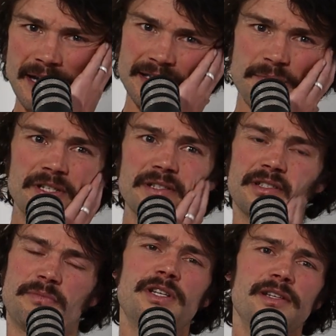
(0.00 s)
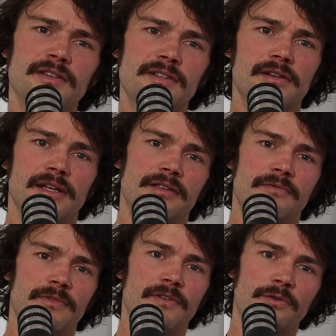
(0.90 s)
especially because you
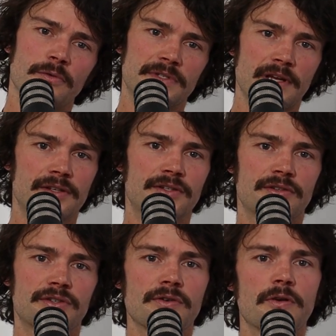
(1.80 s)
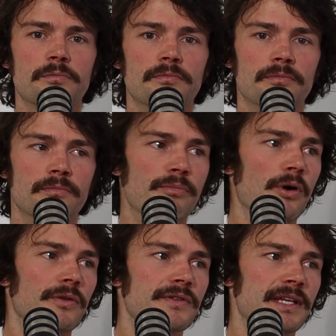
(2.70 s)
form such strong
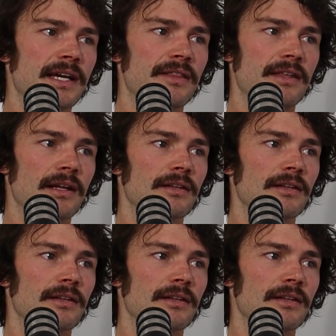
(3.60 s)
bonds out there.